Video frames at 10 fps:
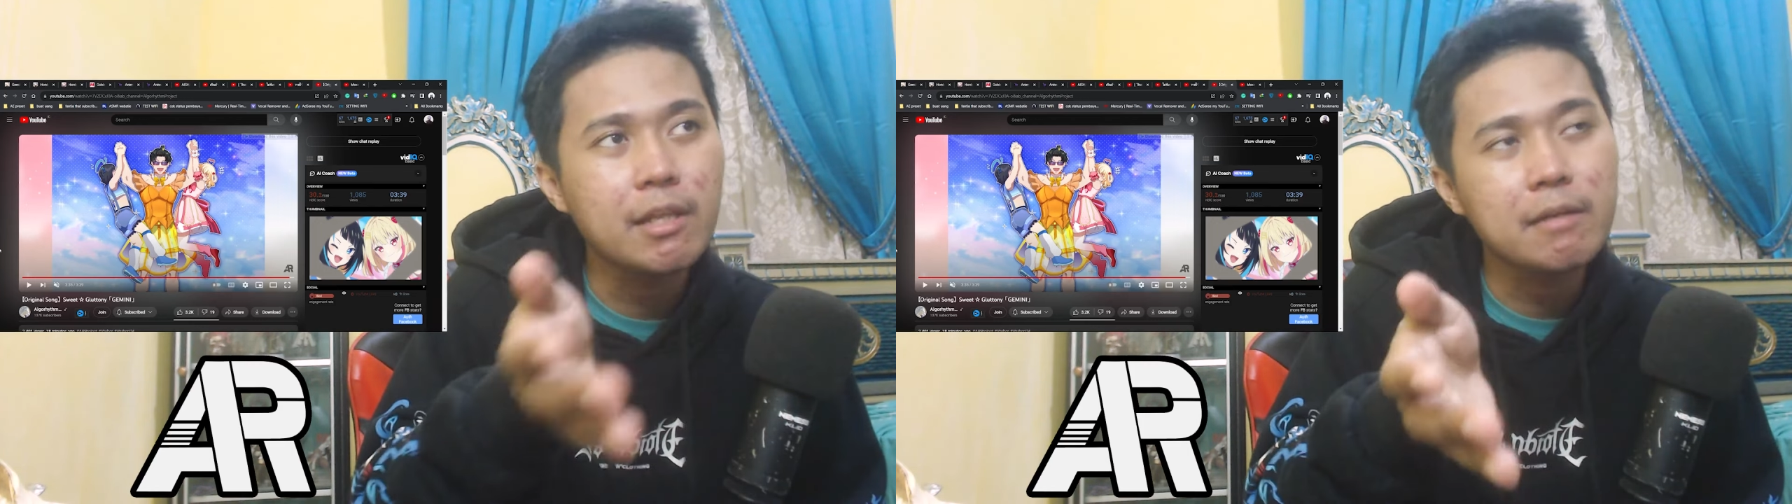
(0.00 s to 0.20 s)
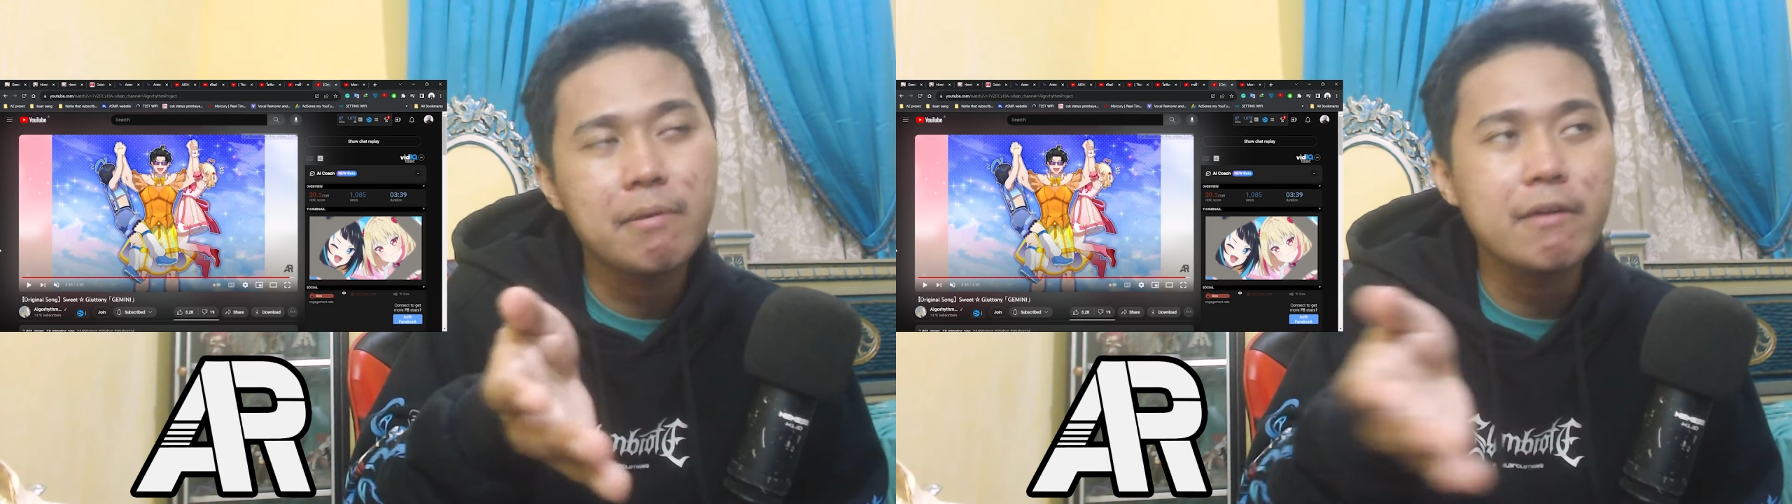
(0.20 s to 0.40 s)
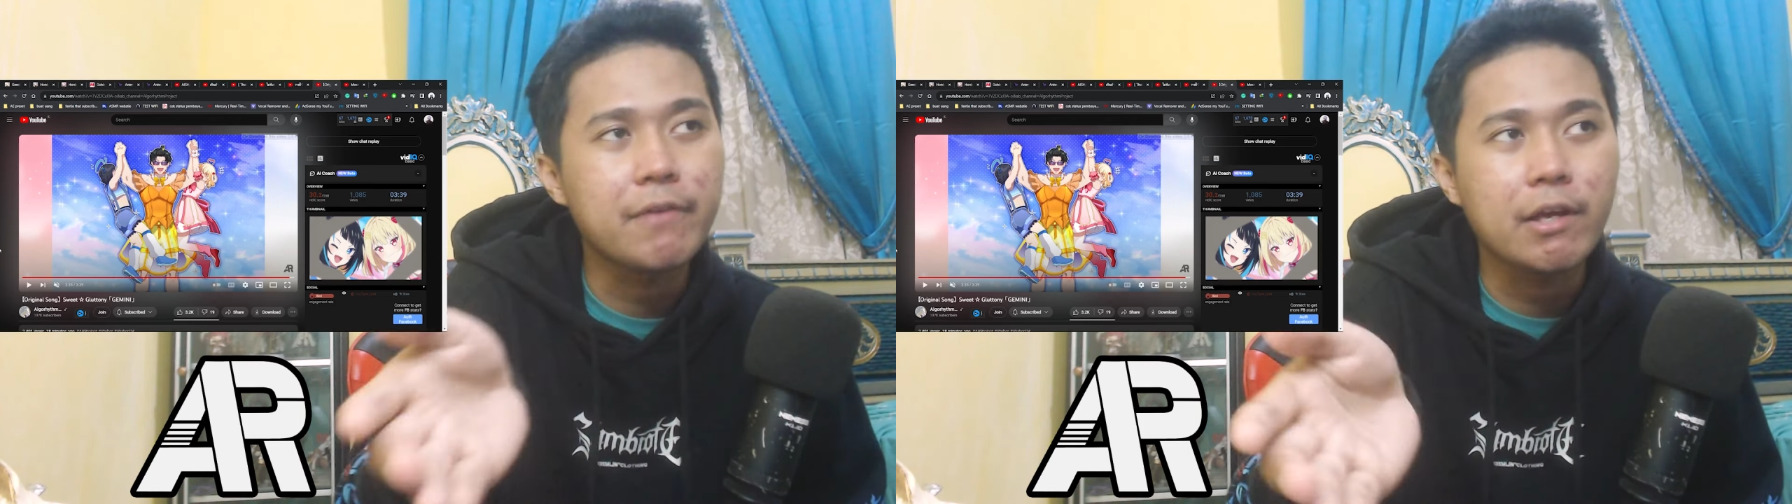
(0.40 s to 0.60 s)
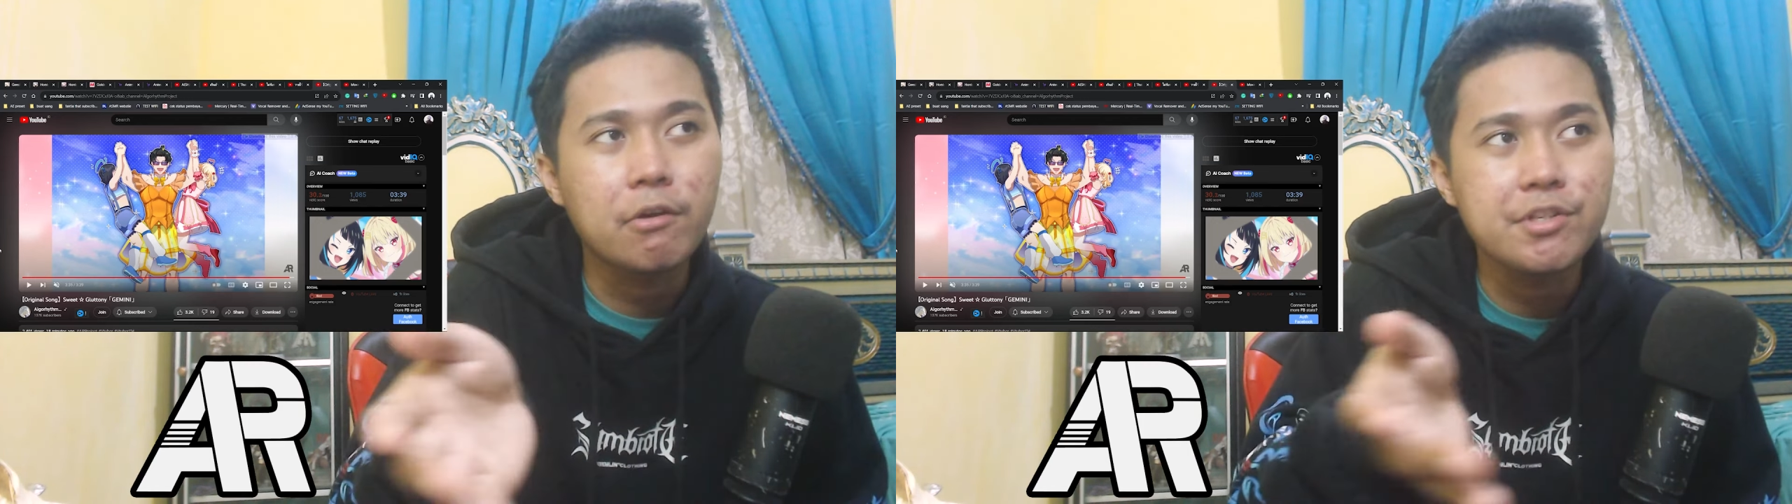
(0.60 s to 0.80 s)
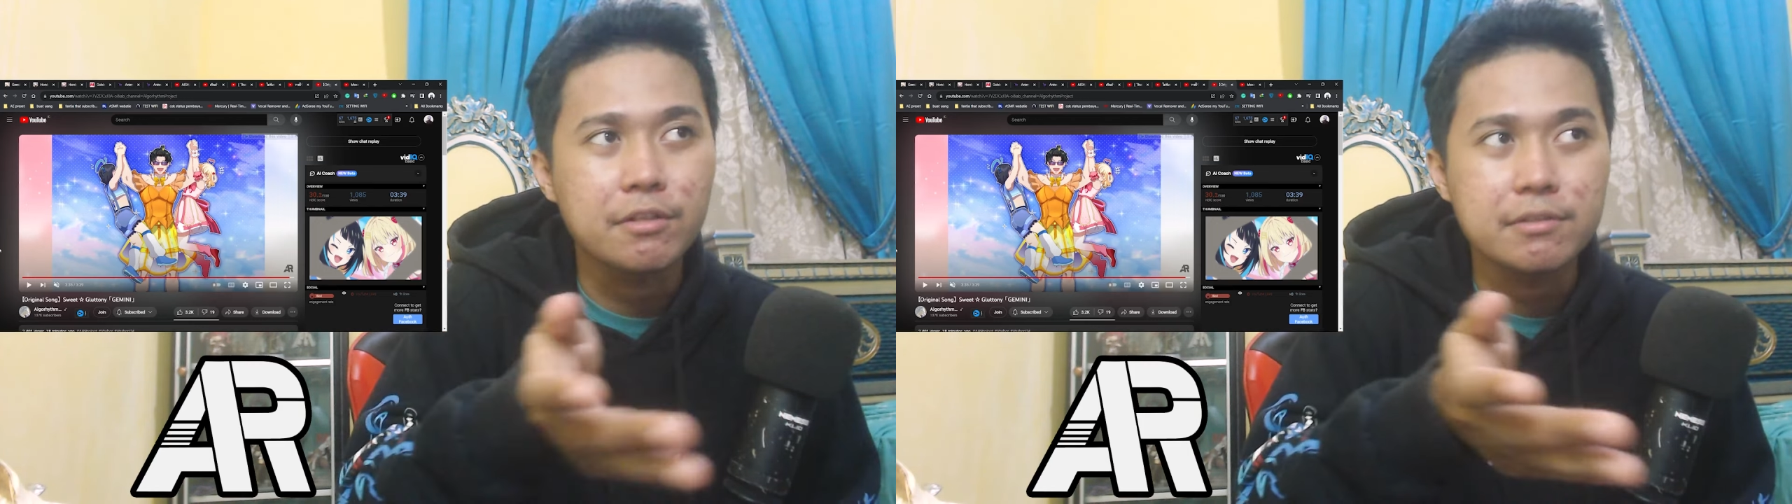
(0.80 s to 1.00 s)
like perfect
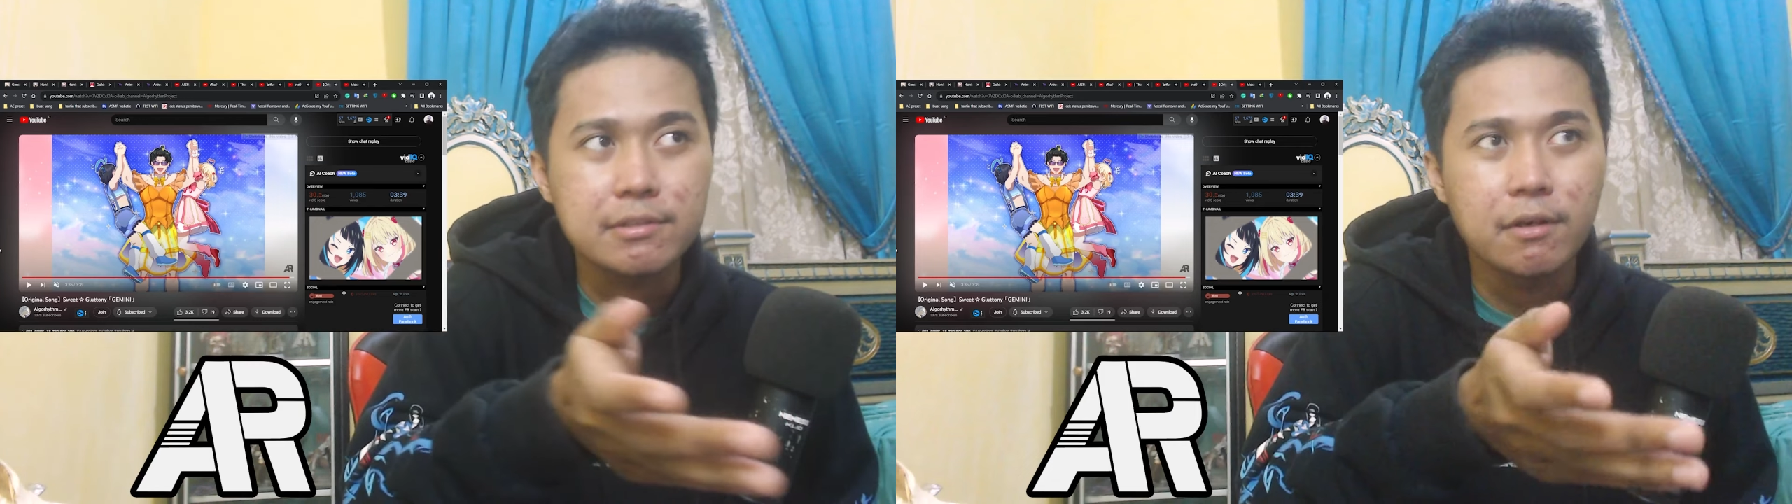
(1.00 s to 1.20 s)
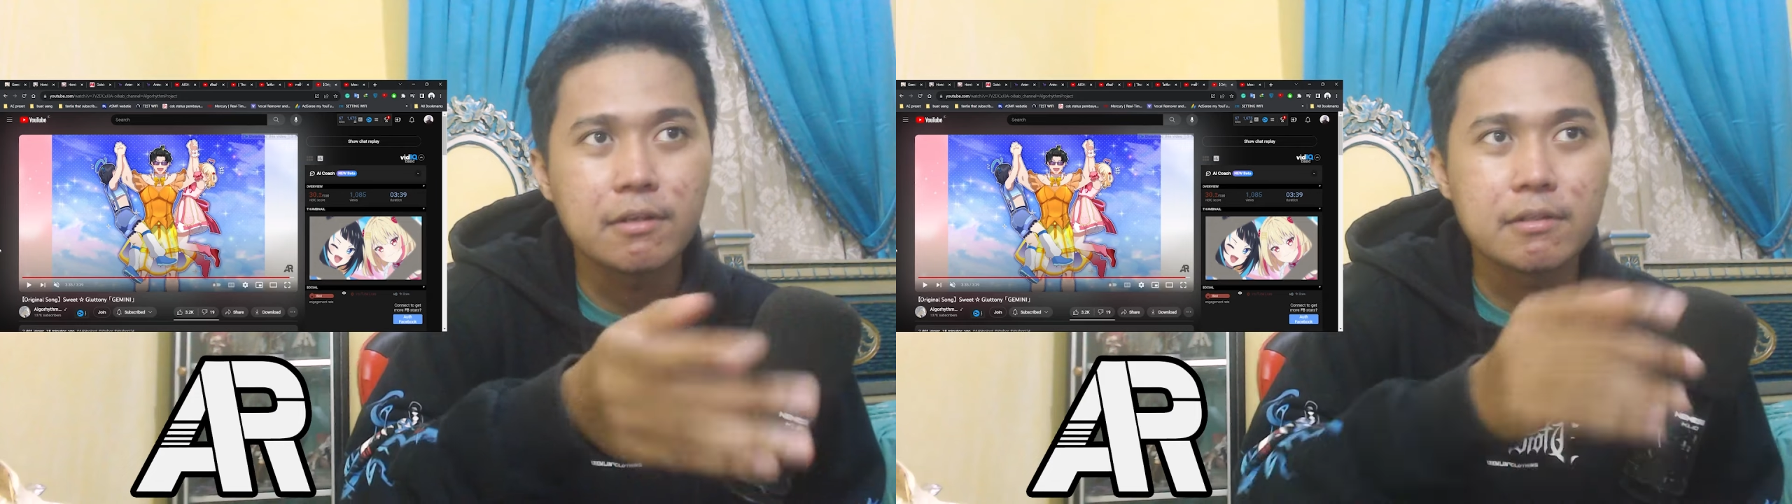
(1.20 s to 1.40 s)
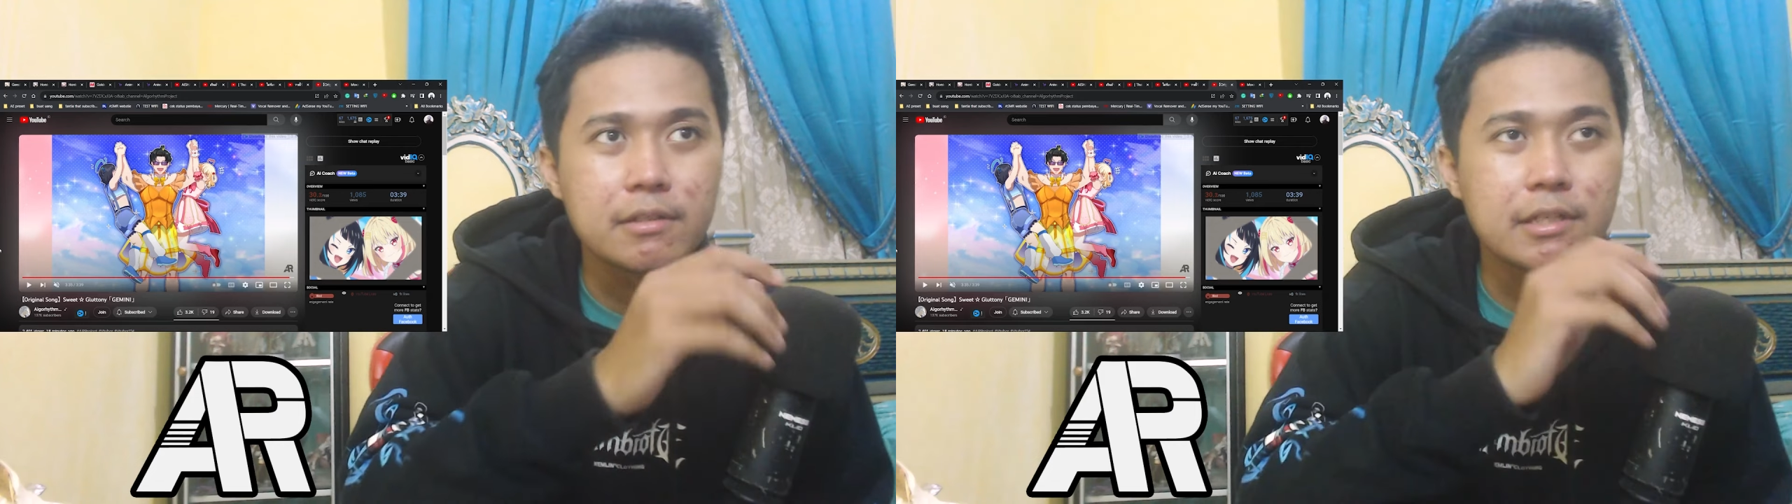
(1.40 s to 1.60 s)
original song.